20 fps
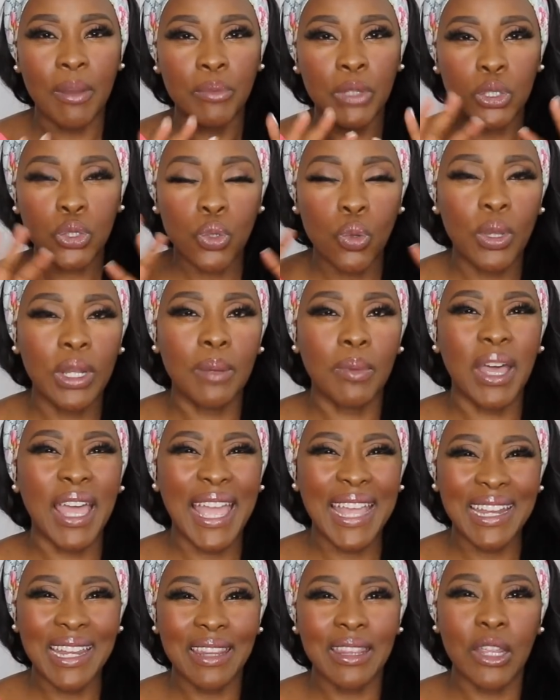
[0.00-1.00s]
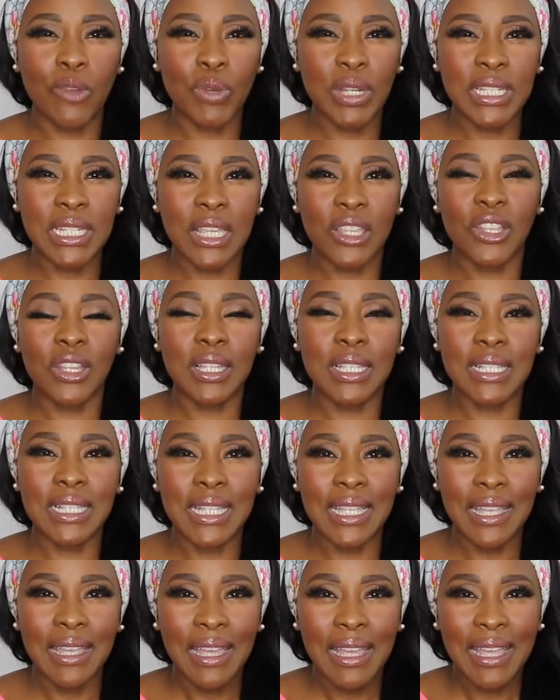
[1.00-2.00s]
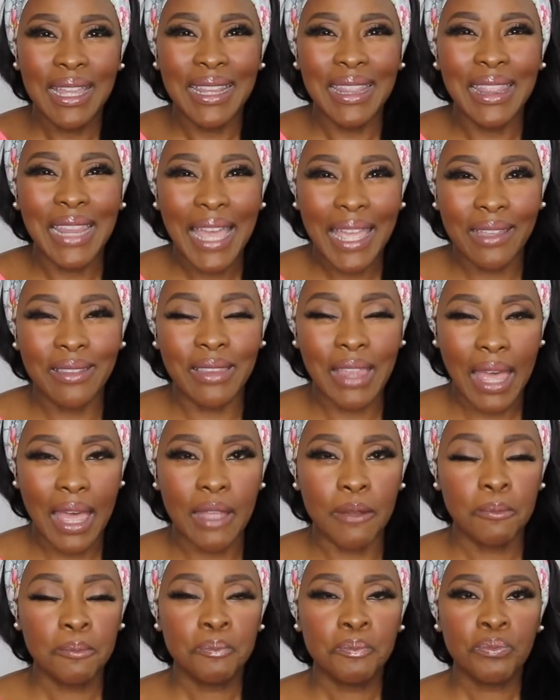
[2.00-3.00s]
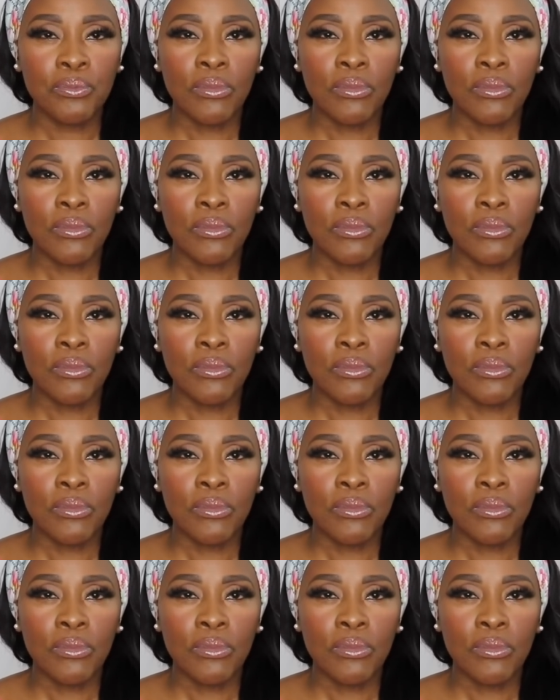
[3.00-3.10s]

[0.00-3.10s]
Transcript: I'm not talking about anything ridiculously like that.